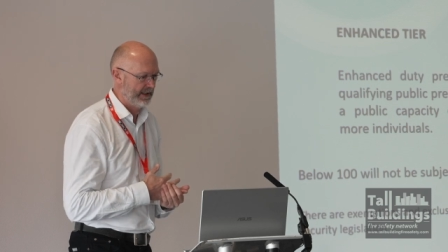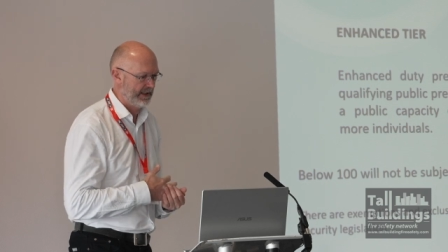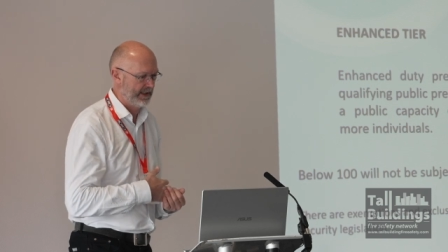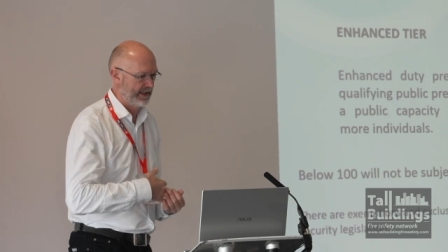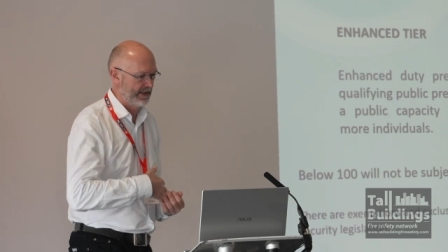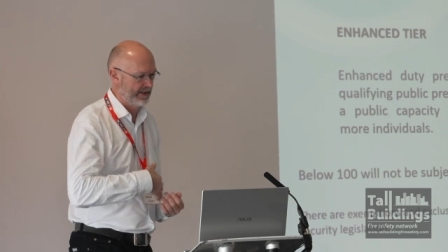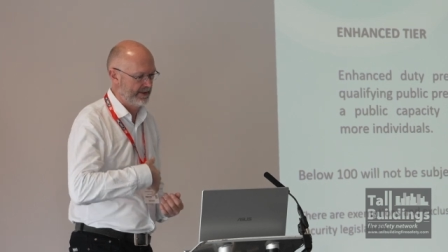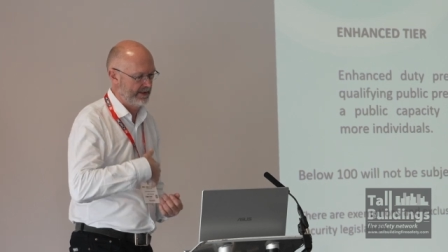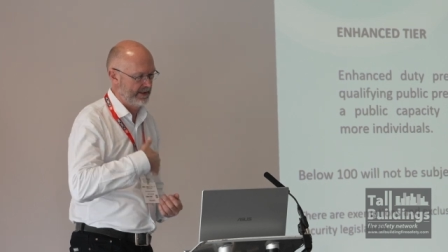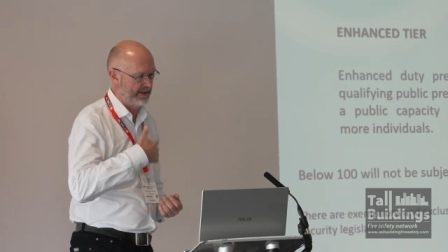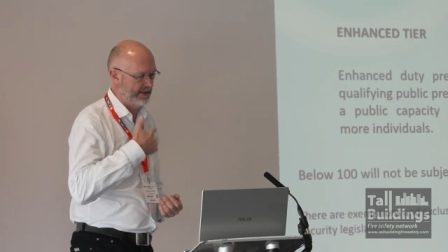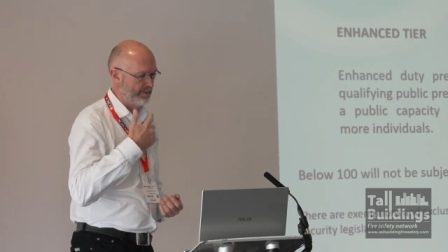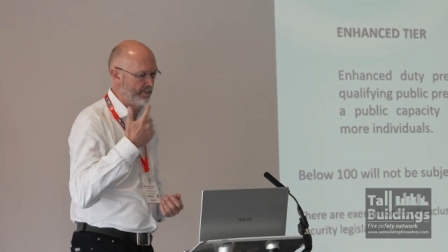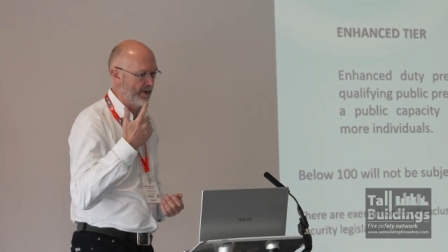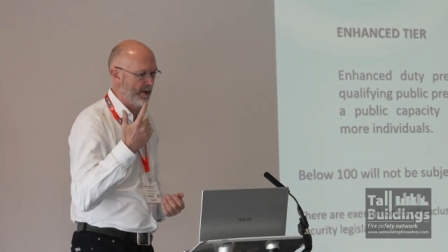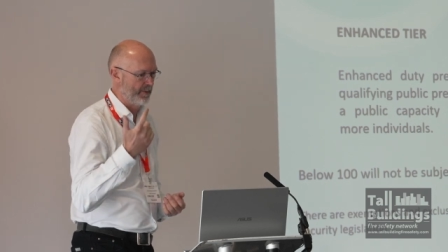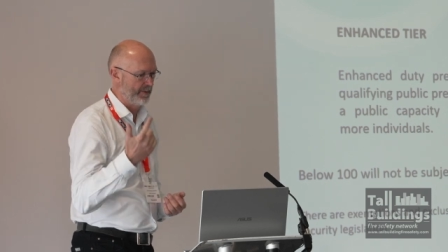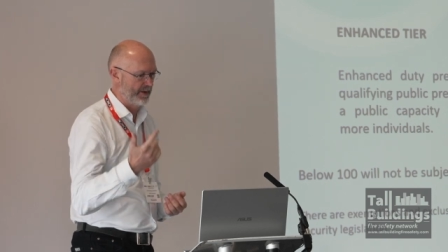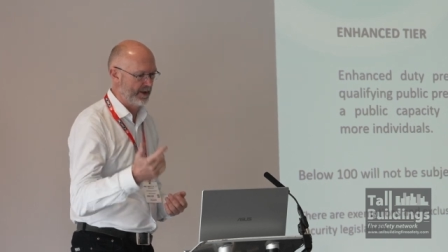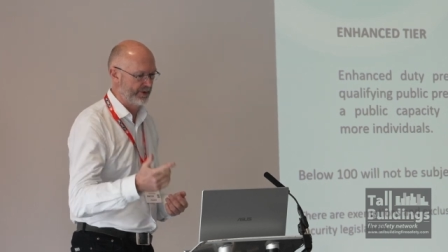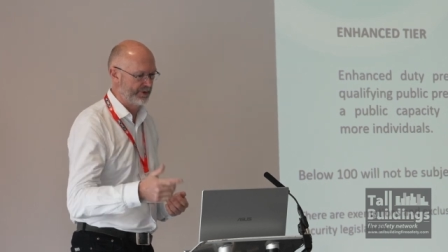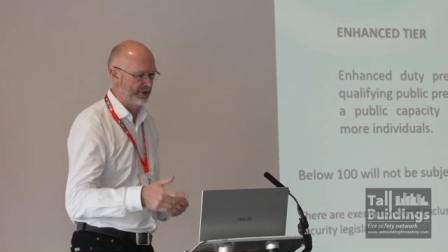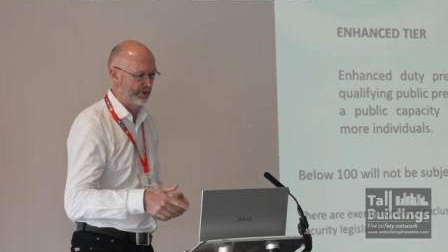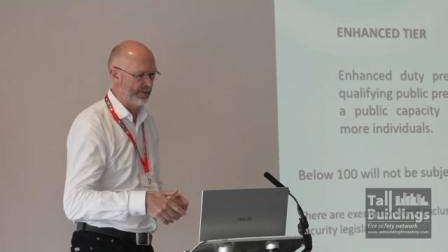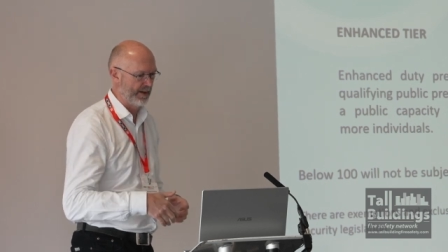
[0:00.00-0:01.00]
And in a
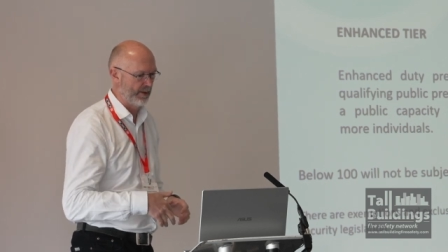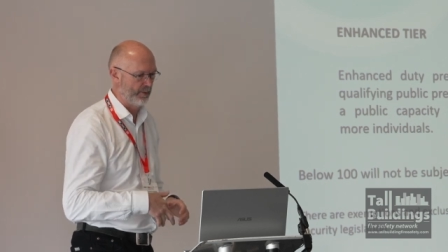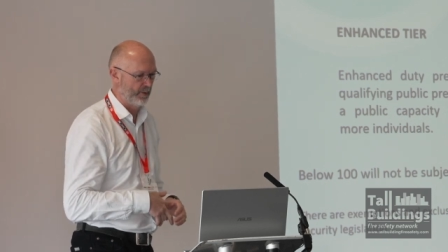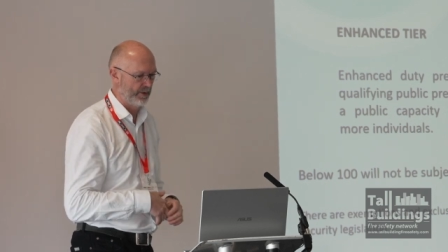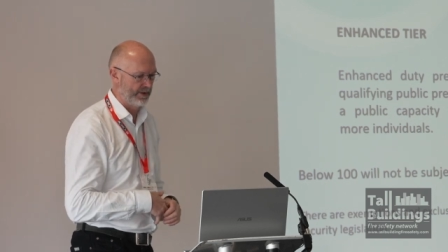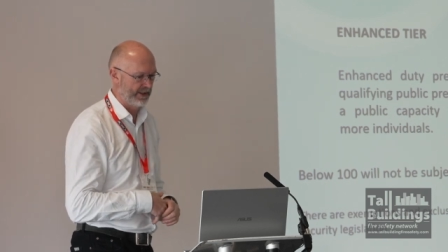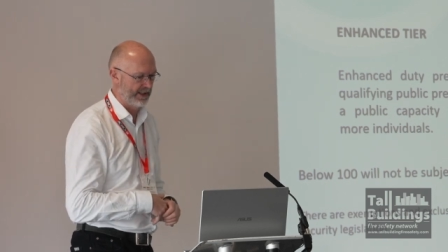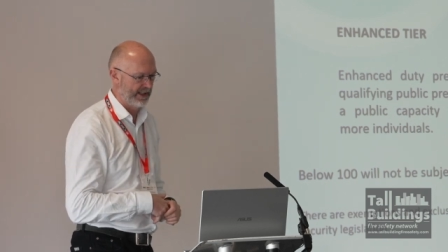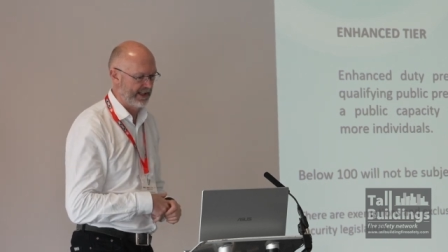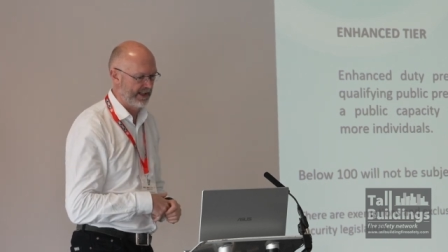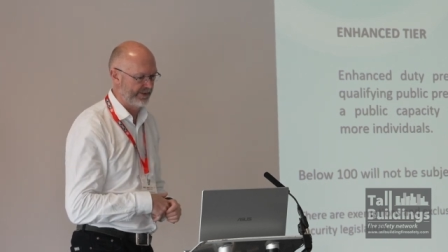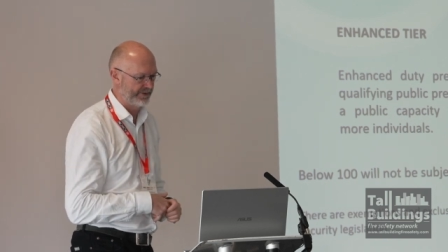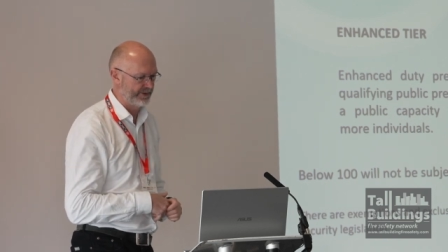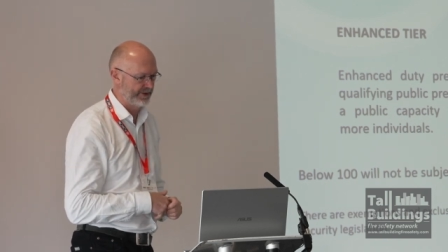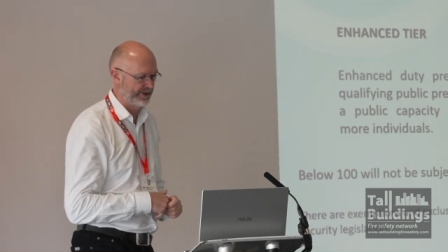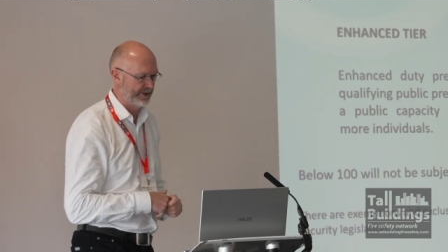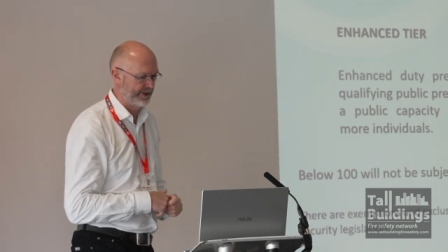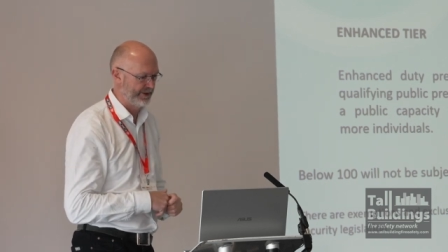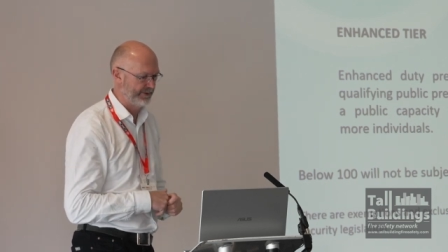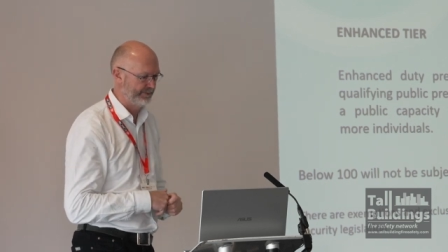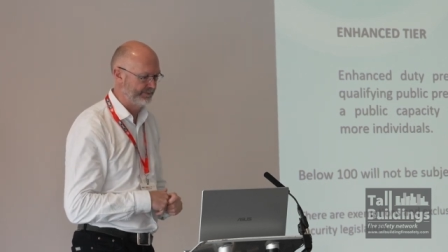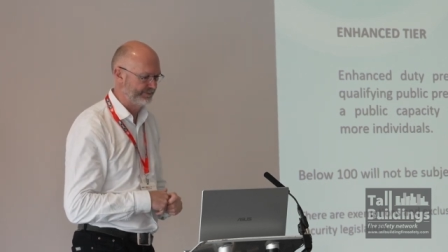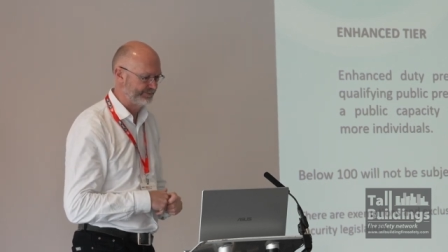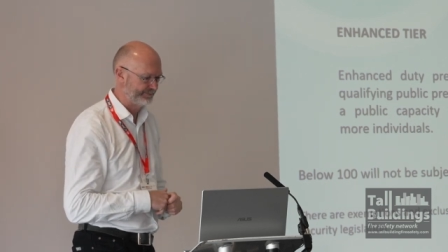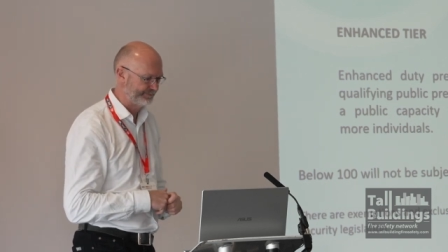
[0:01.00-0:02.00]
moment, I'll talk about what they'll have to
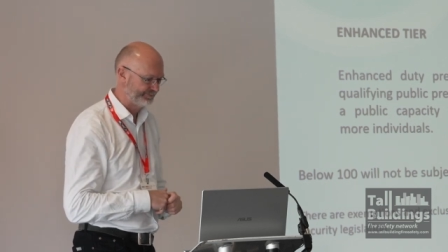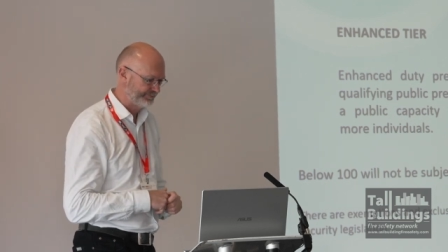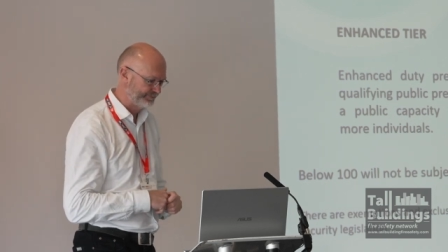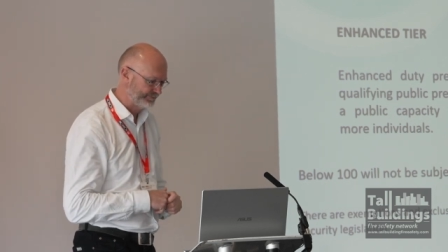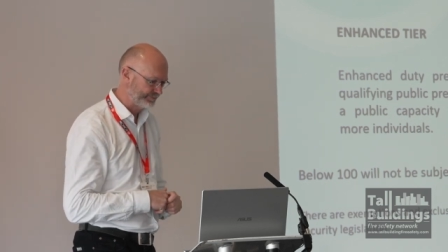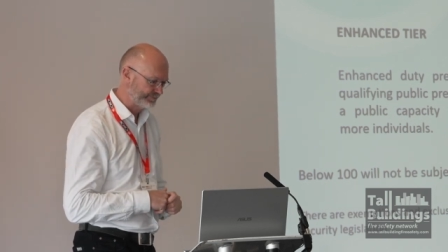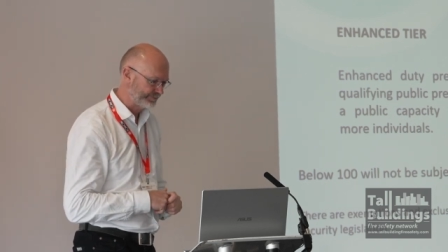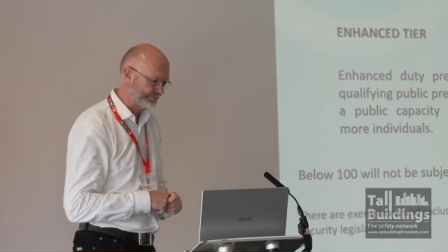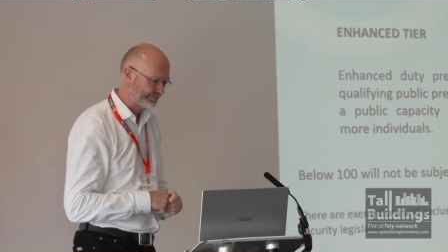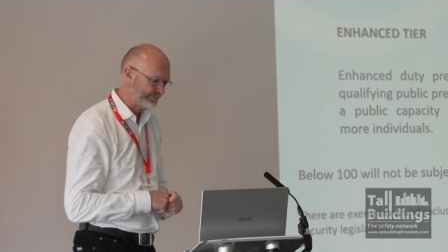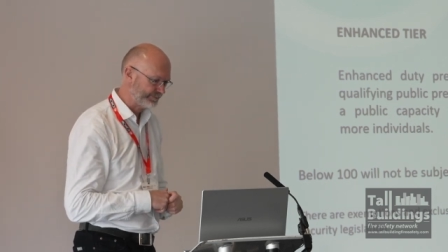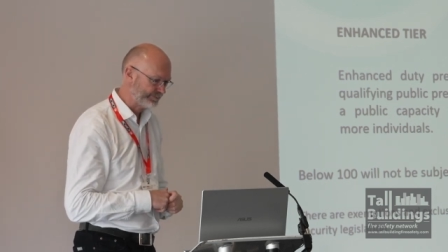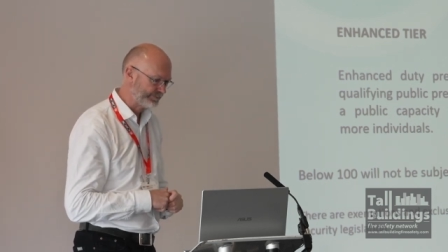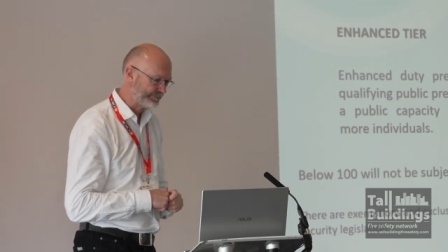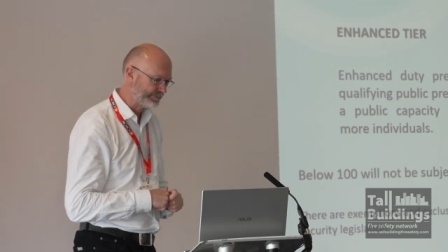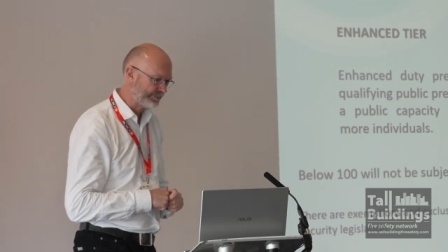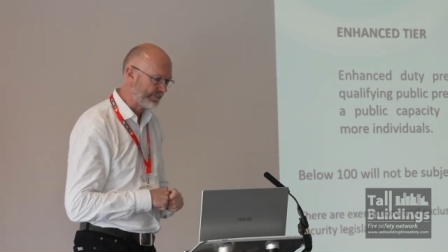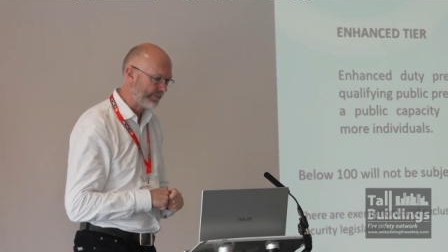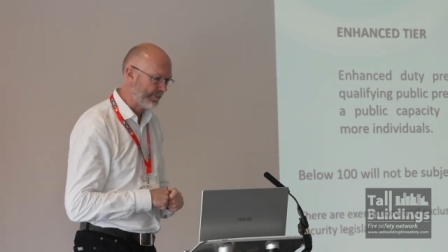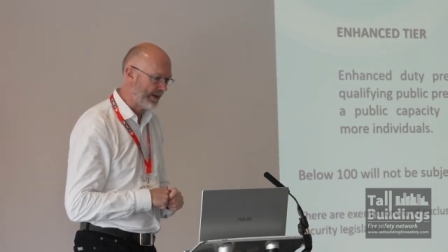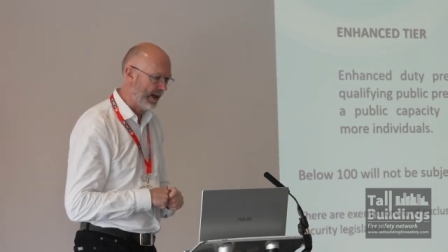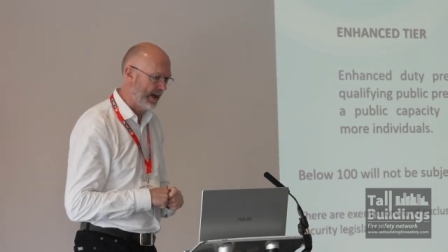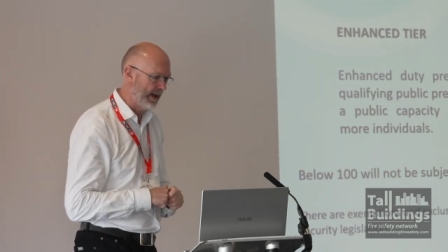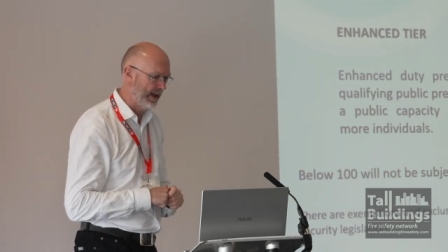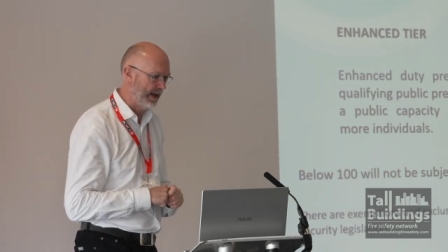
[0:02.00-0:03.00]
do.
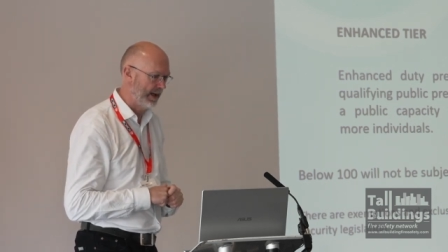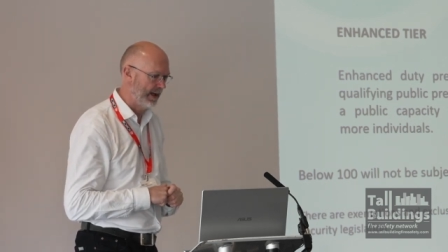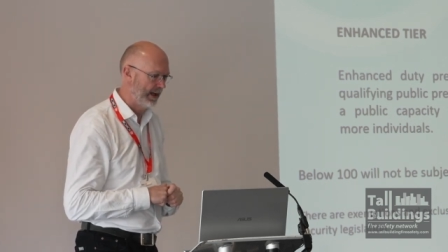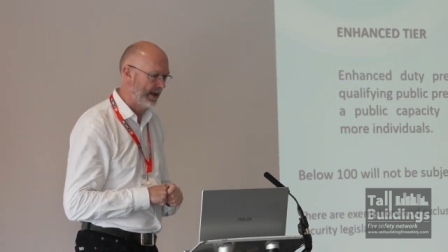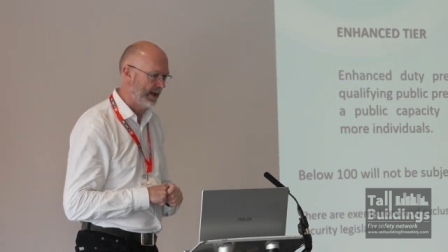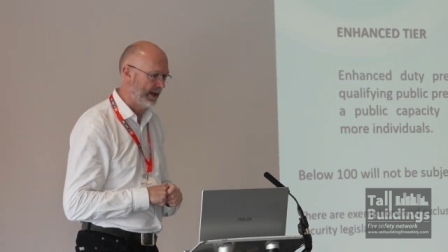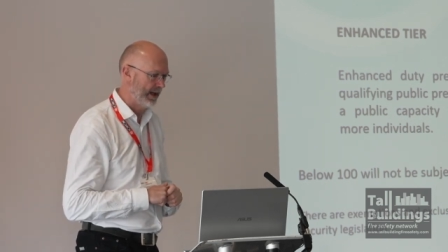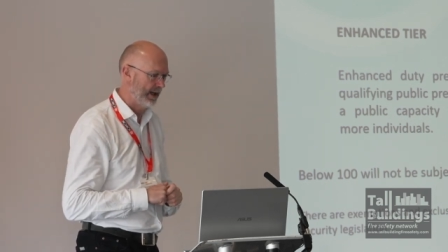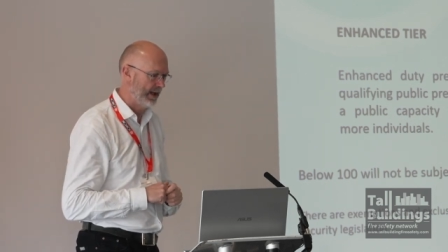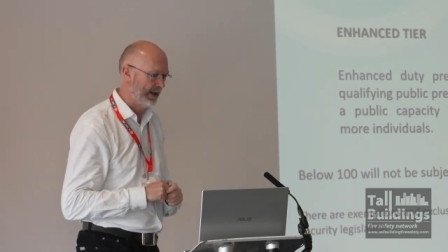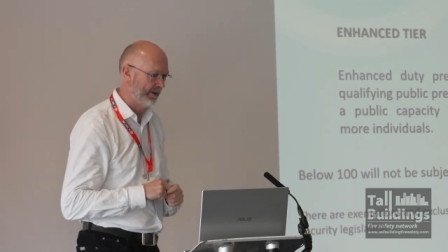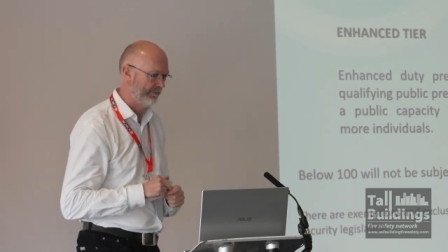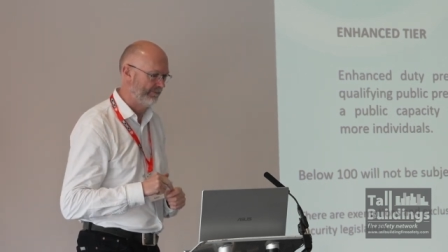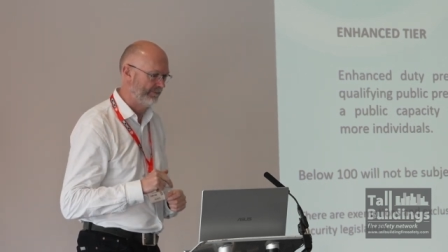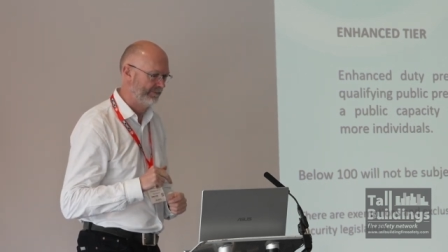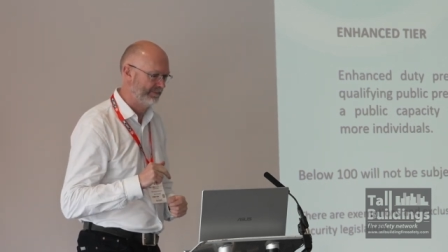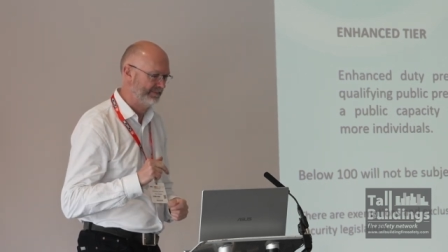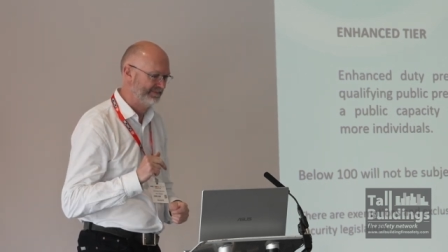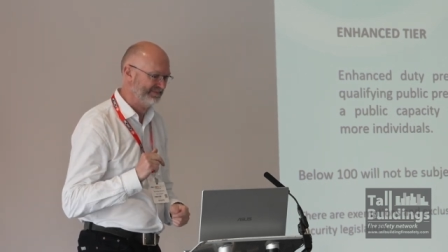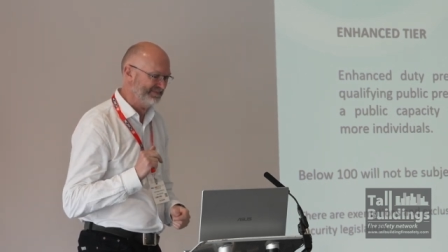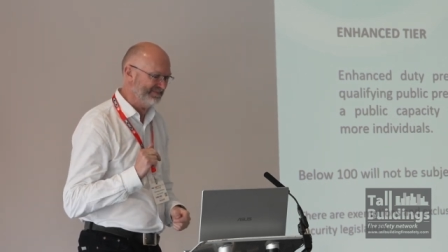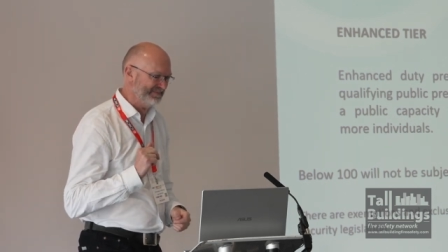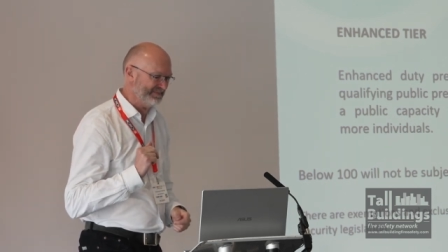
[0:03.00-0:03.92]
Um,